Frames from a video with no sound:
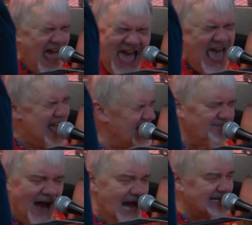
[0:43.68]

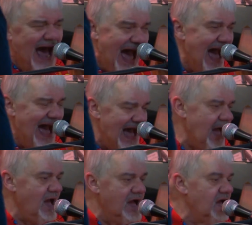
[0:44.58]
Manfred Schonauer grew
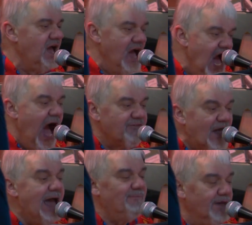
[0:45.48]
up near
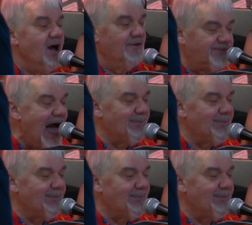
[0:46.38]
Cologne, Germany.